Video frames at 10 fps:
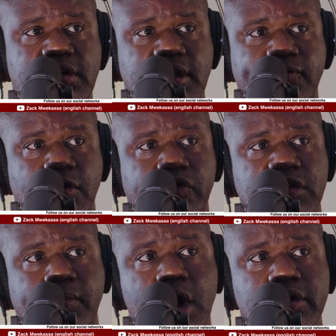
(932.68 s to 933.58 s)
they're looking for
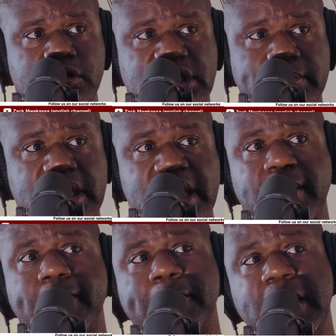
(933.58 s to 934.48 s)
the partnership.
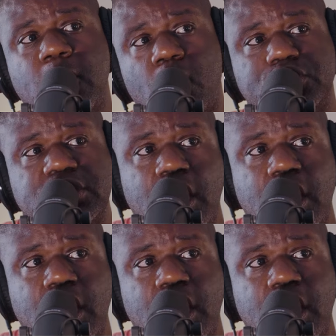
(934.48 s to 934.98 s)
And people want you